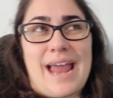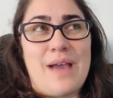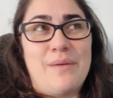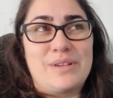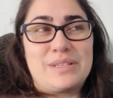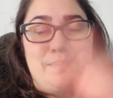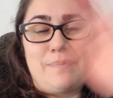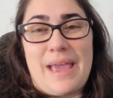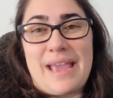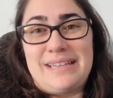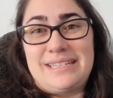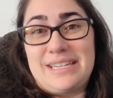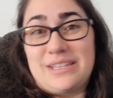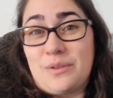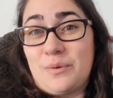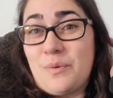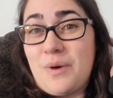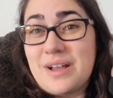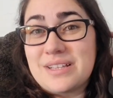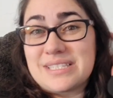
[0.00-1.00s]
I was
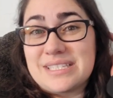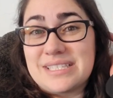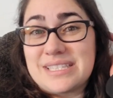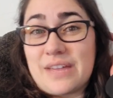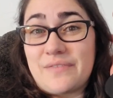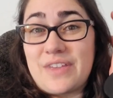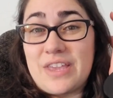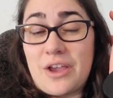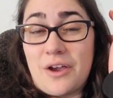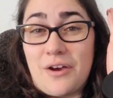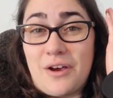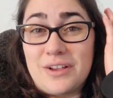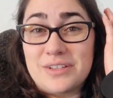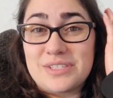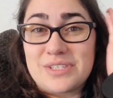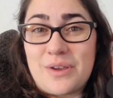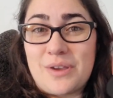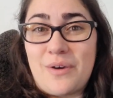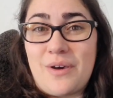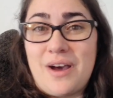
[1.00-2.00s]
painting the walls and stuff, he
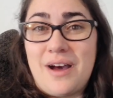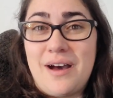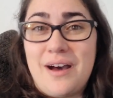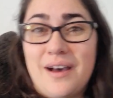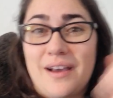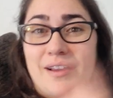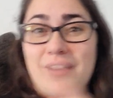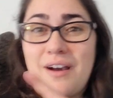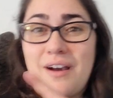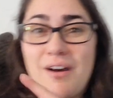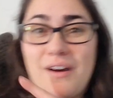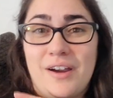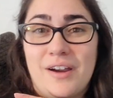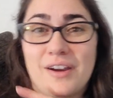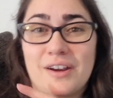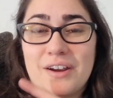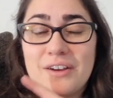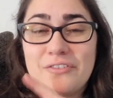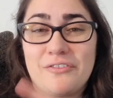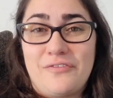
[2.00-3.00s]
also hung
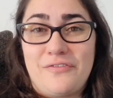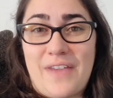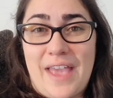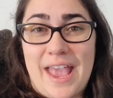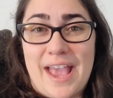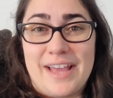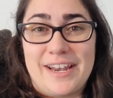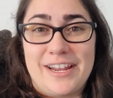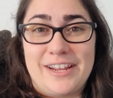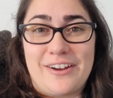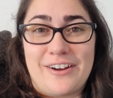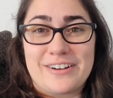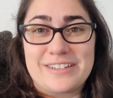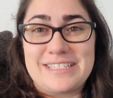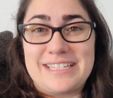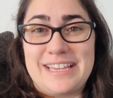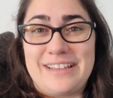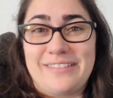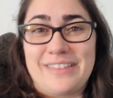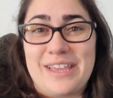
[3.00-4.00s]
our fan in our
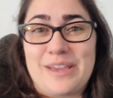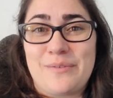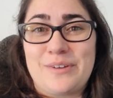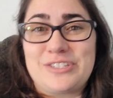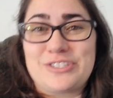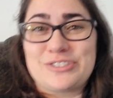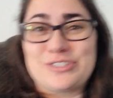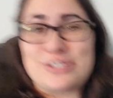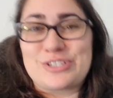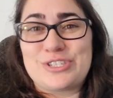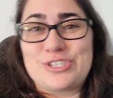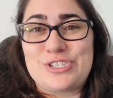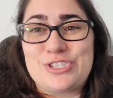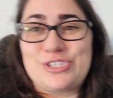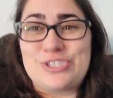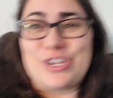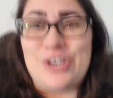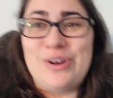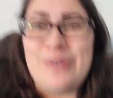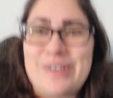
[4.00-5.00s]
ceiling, which looks
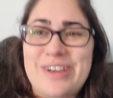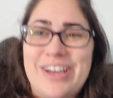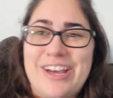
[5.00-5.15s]
so